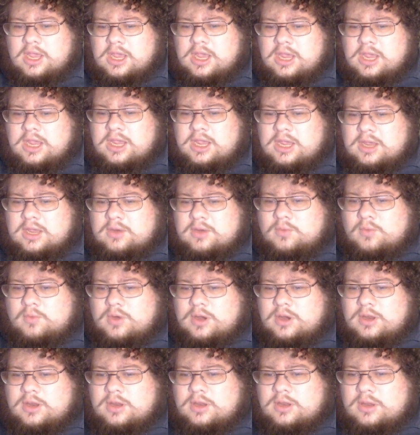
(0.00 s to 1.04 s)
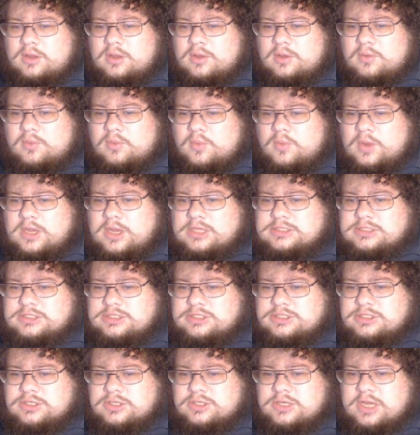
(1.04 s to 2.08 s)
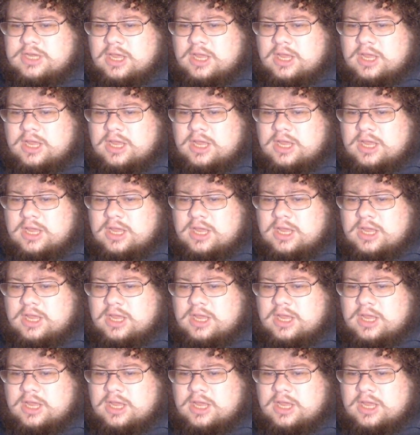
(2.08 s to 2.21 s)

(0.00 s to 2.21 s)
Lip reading: And one of the ways that you can